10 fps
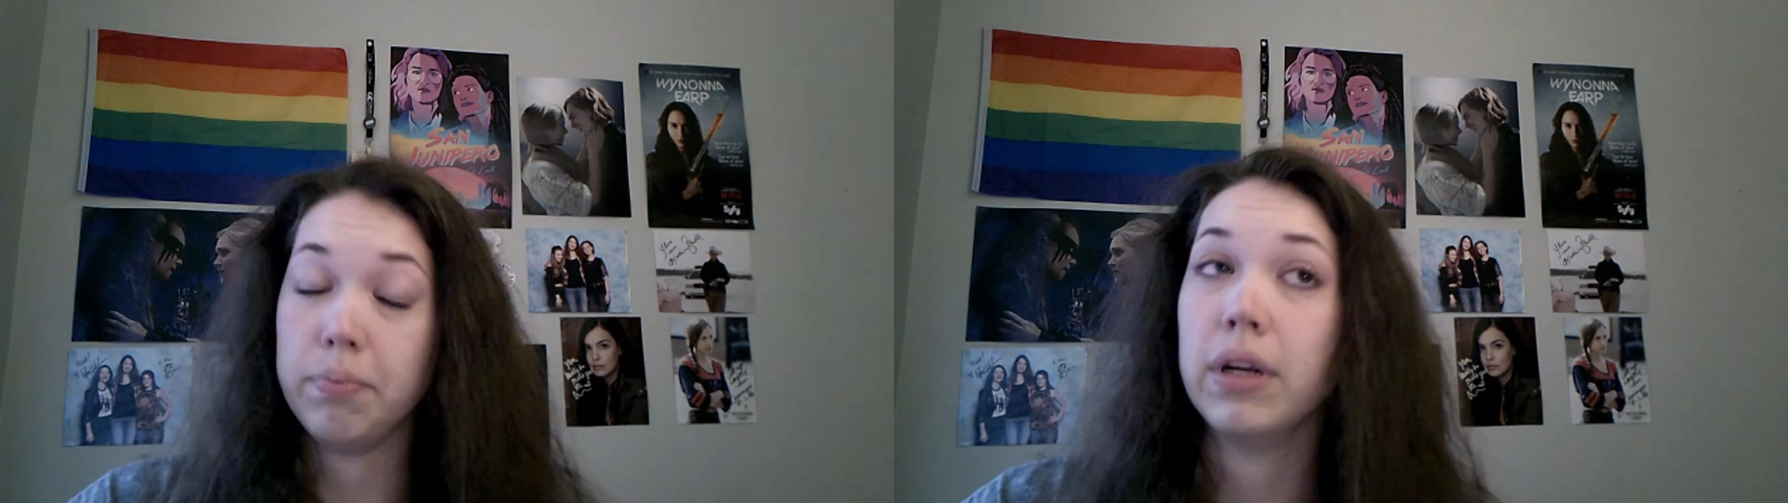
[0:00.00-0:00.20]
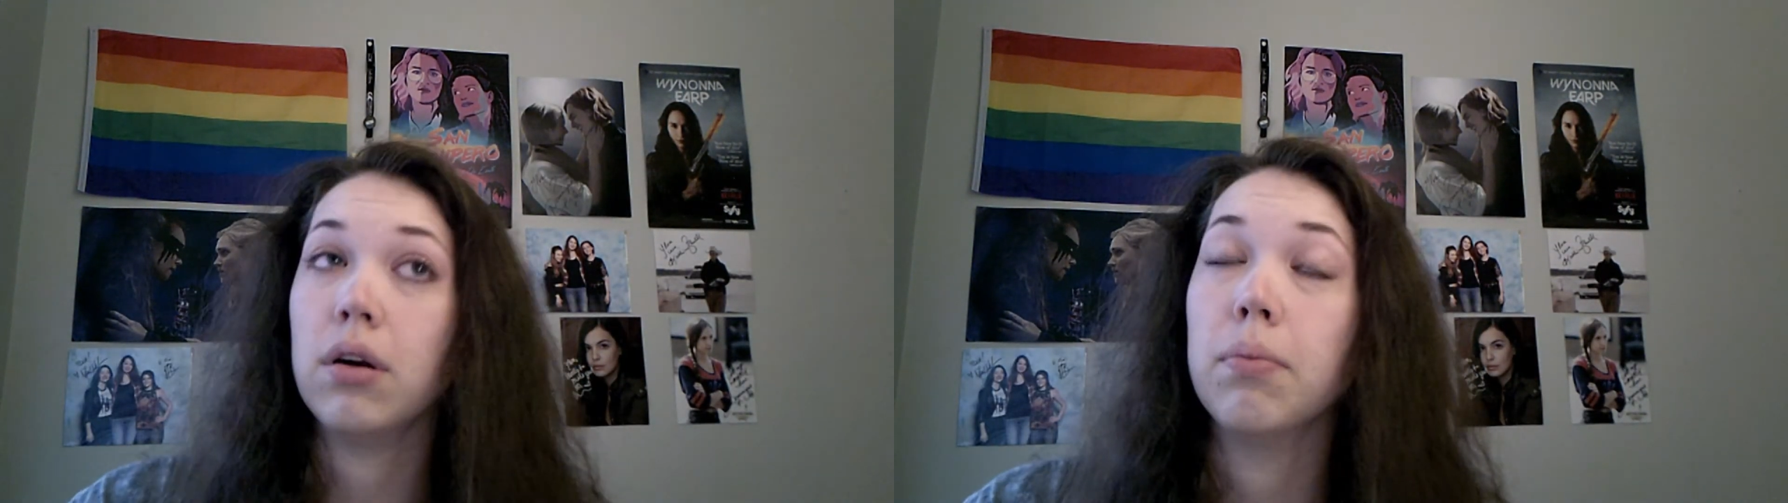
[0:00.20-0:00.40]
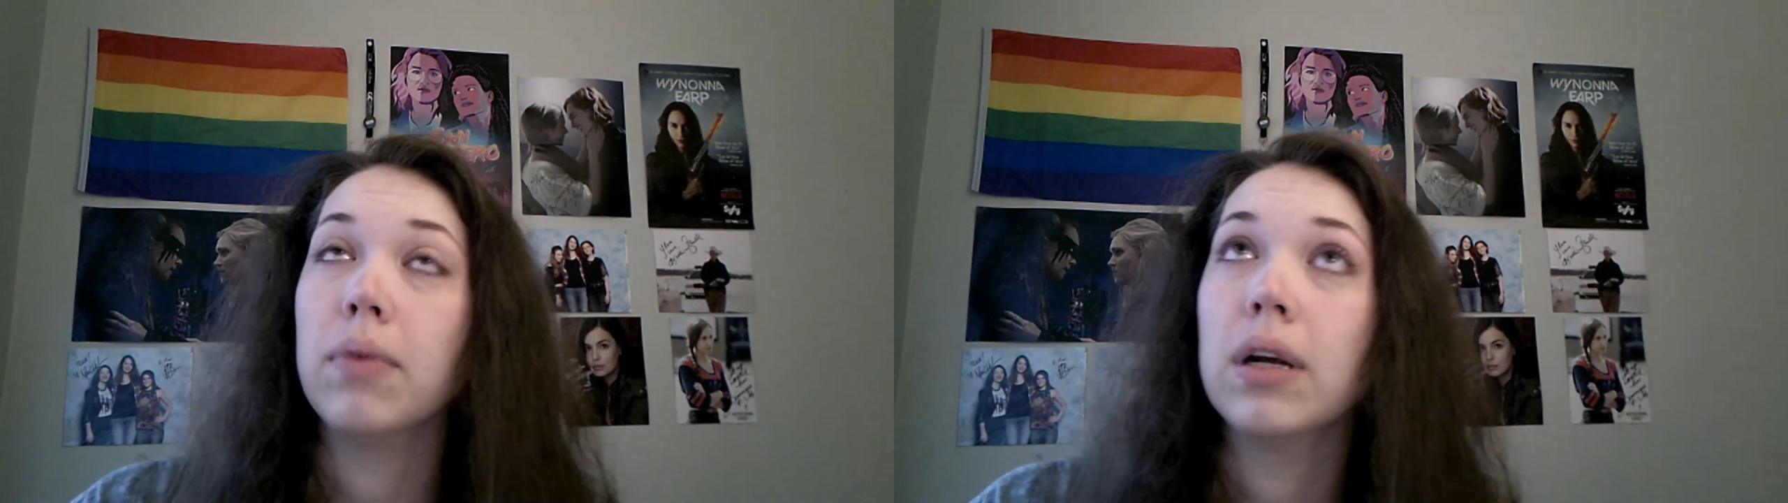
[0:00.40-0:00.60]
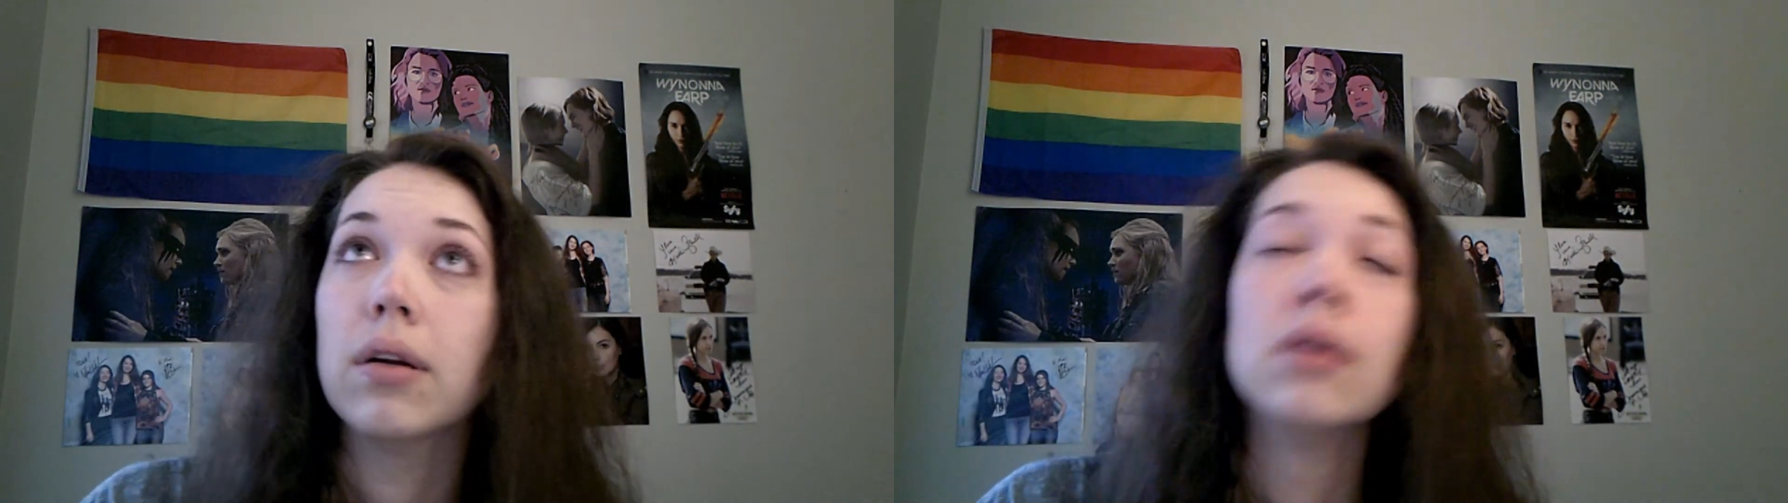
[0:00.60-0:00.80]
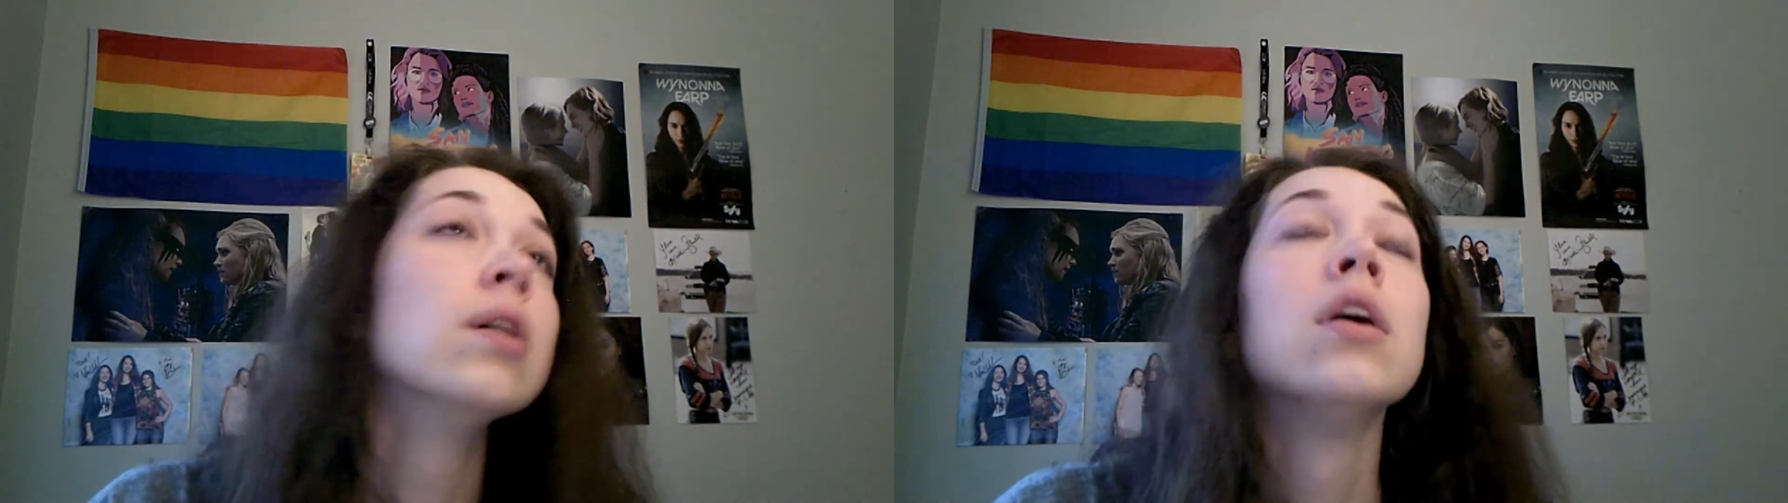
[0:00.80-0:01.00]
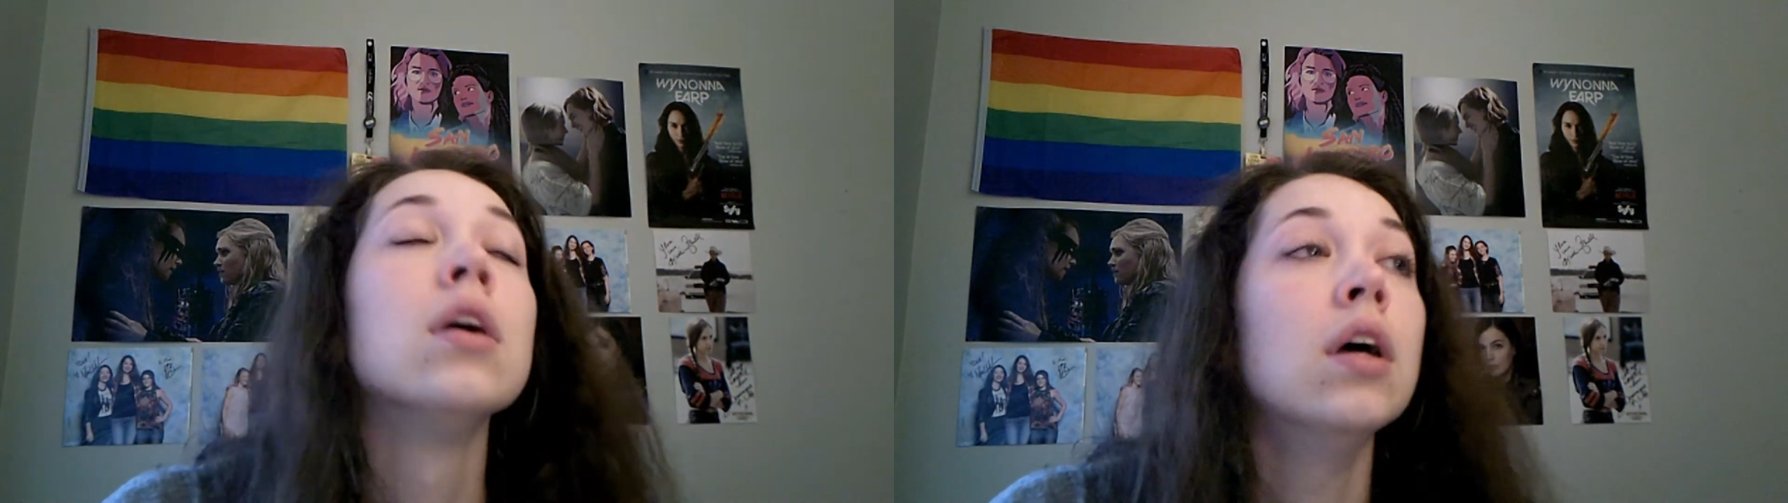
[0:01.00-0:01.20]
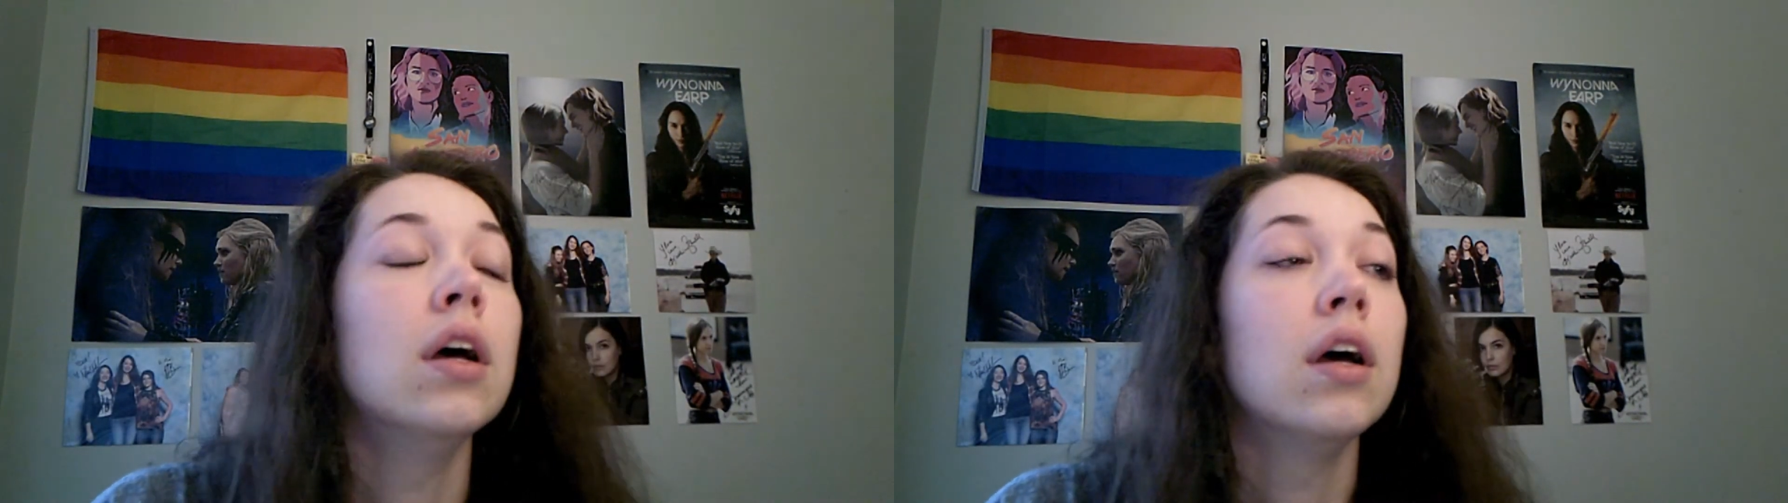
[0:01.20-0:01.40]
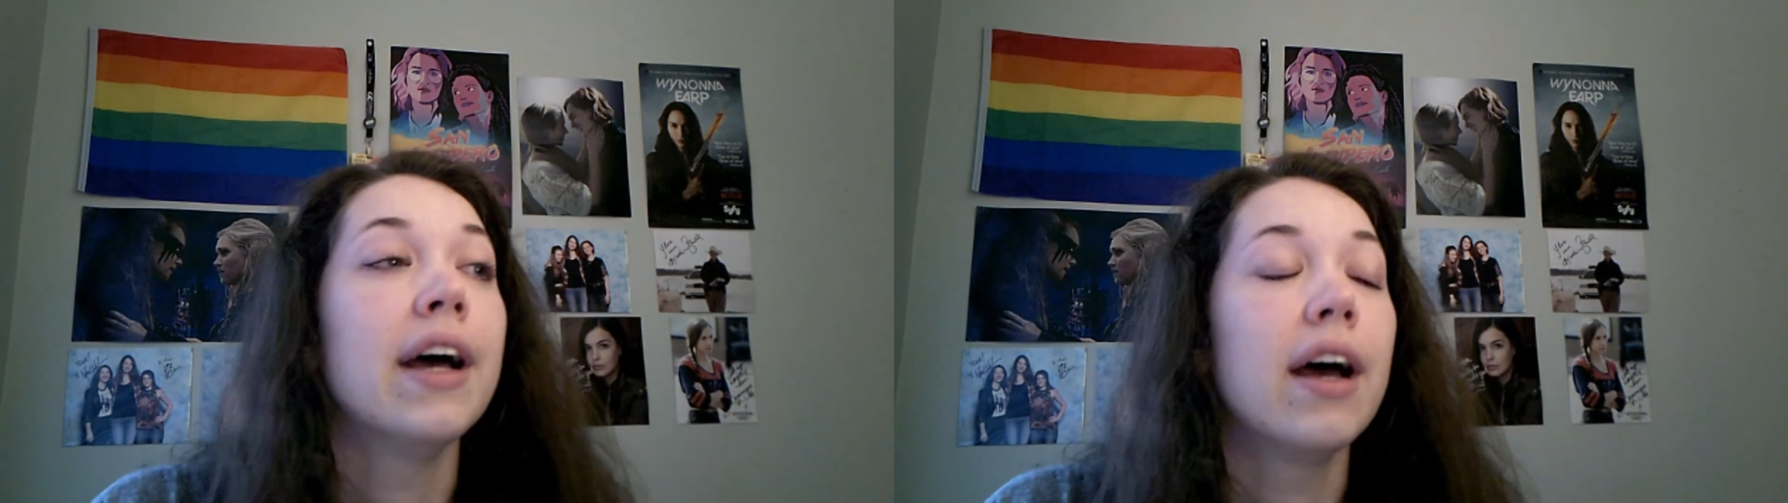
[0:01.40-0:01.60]
better,
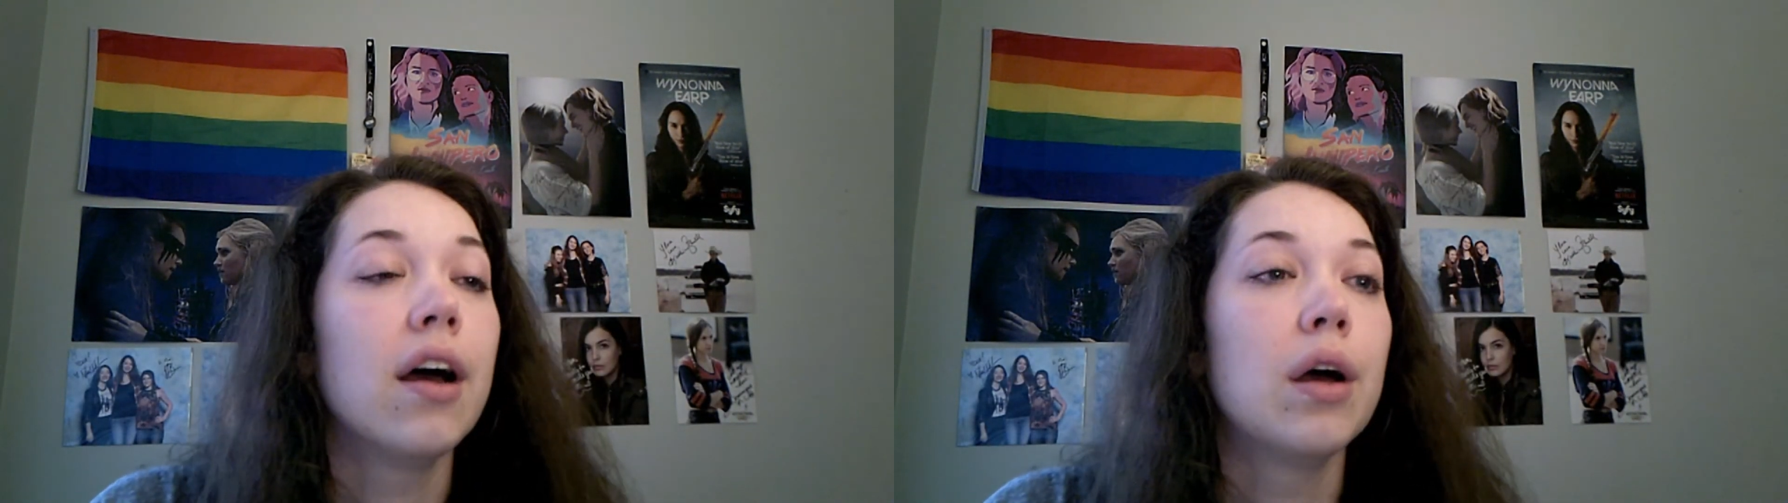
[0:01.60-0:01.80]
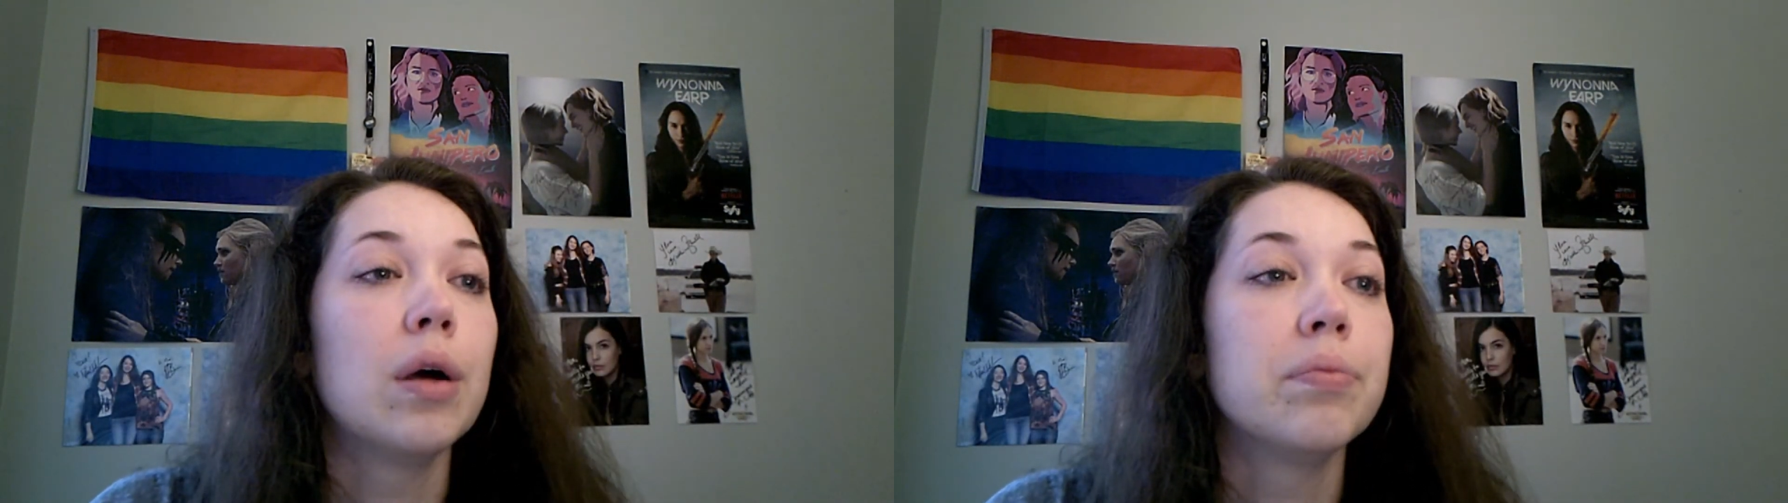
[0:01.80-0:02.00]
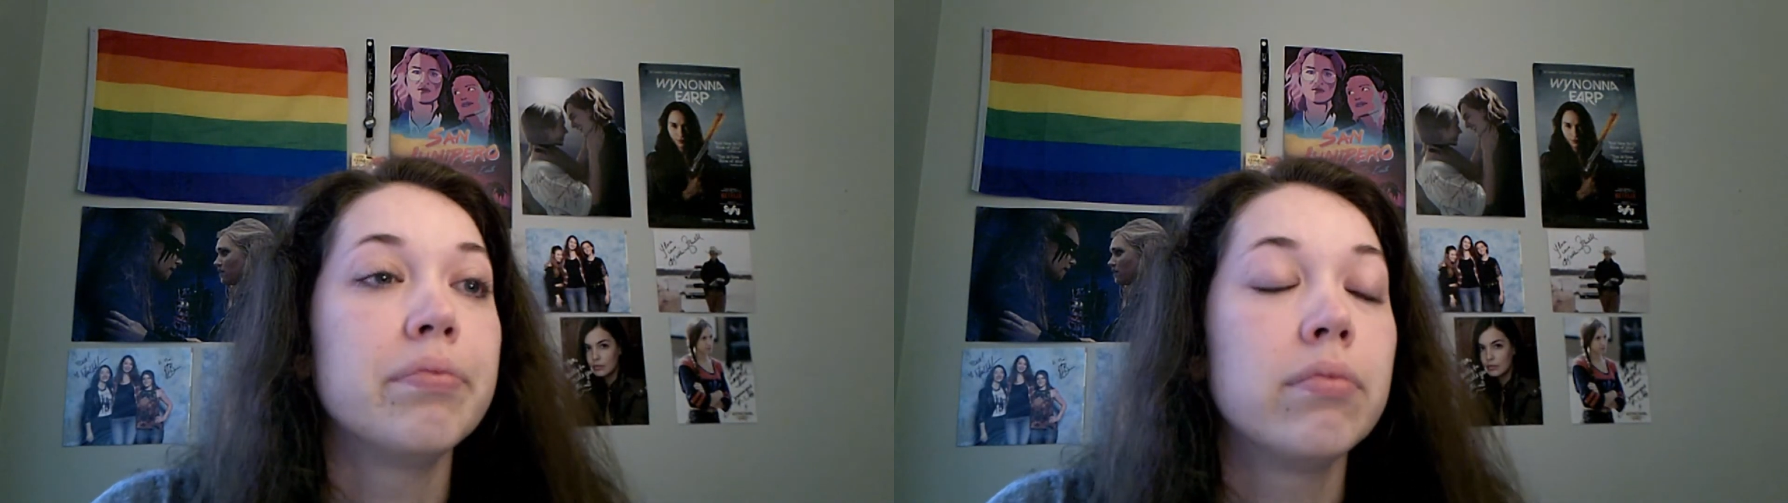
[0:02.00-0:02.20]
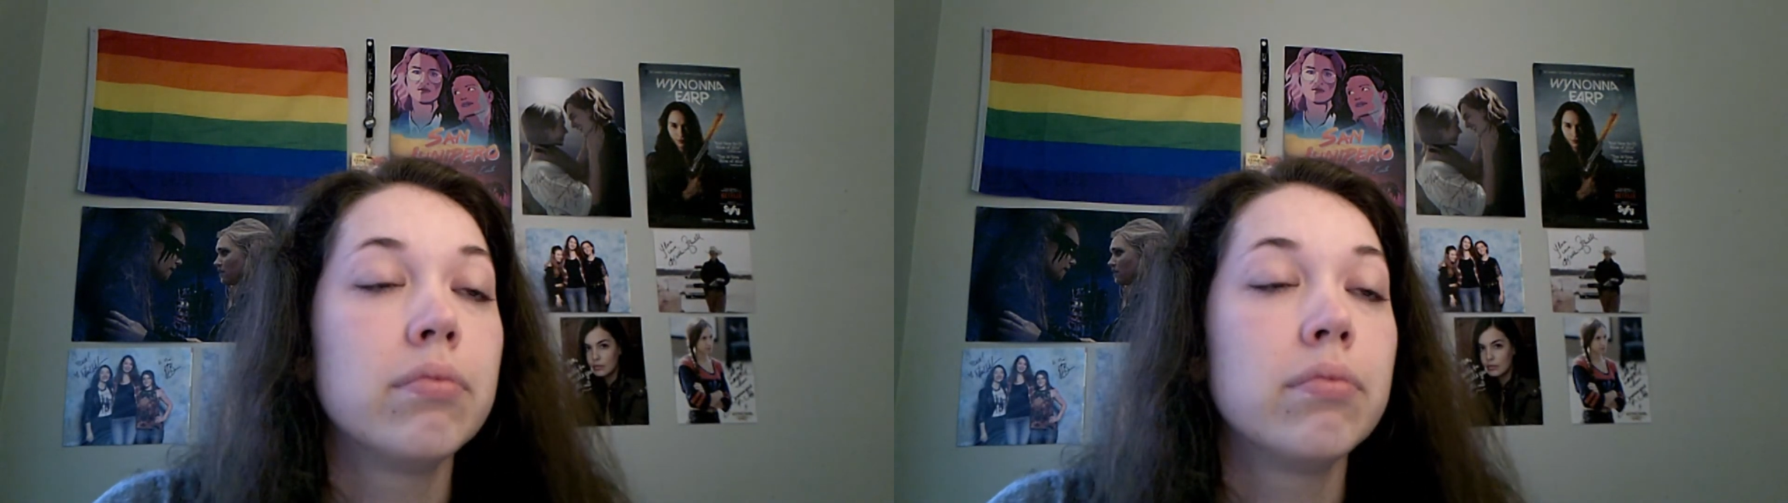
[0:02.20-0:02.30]
man.